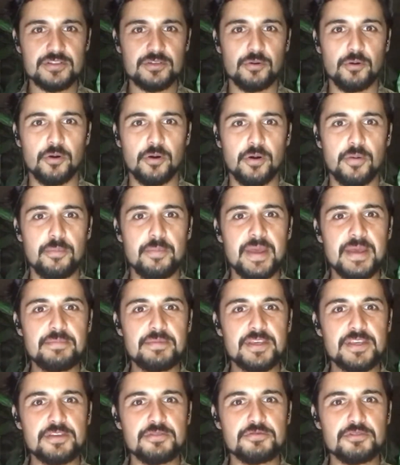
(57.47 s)
or maybe
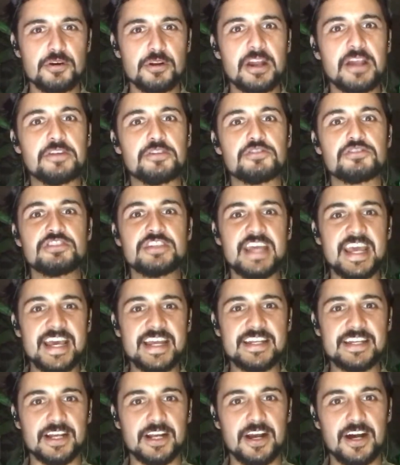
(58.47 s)
you don't
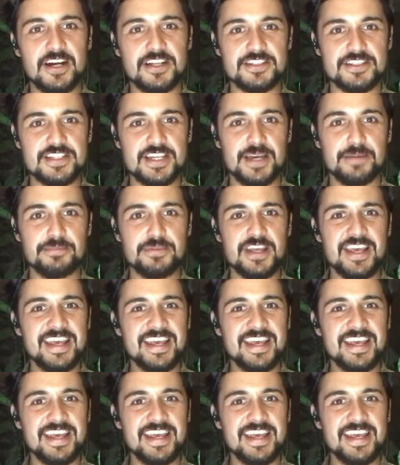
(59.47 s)
understand a concept